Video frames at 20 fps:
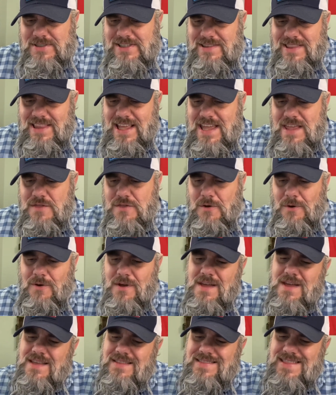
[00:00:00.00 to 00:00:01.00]
Lethal.
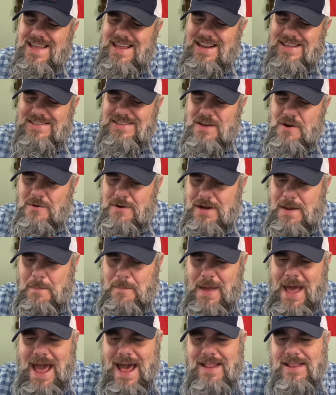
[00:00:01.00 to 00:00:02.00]
Then it's going to
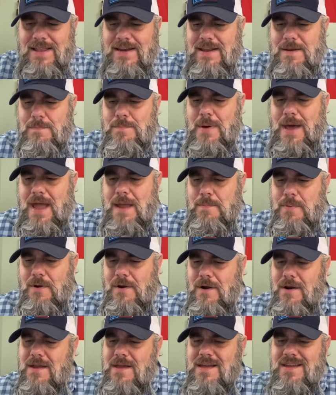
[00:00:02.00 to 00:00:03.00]
Paladin
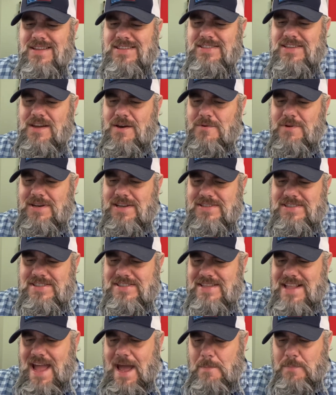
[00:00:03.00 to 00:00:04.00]
Piper it's going to
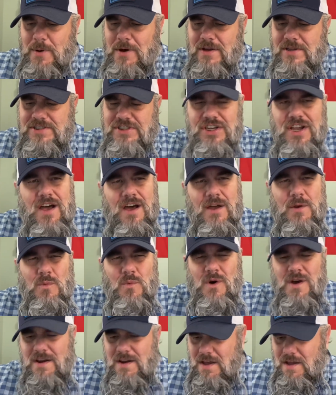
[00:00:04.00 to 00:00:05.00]
Snap on John
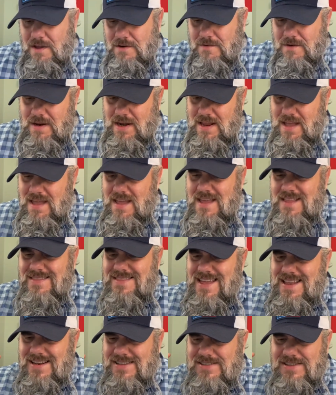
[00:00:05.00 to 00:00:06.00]
100.
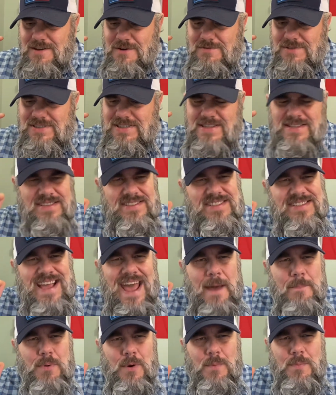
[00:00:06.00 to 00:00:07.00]
Then it's going to the
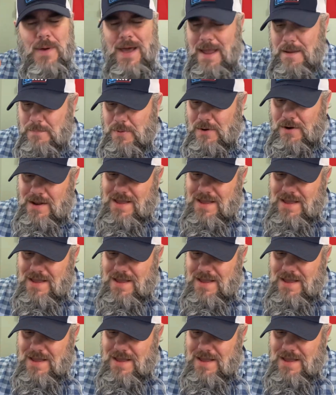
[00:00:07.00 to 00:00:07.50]
Sapper Piper.